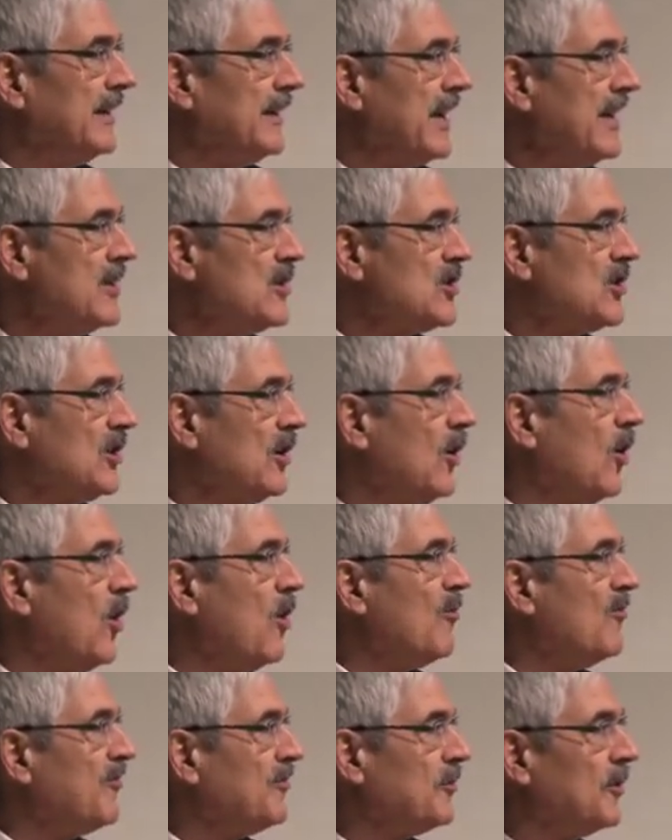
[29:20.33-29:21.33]
An
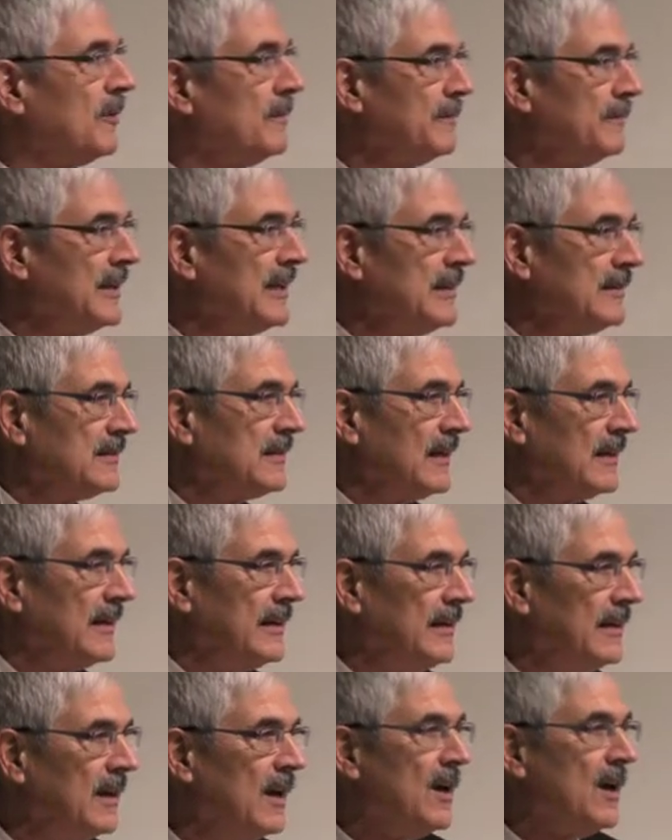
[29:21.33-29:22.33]
NGO from
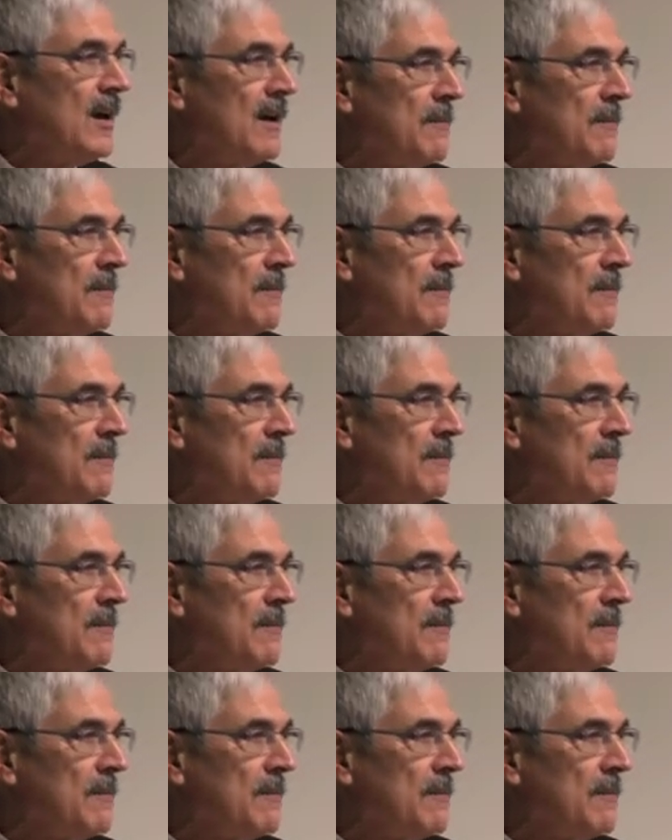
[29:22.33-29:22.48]
Italy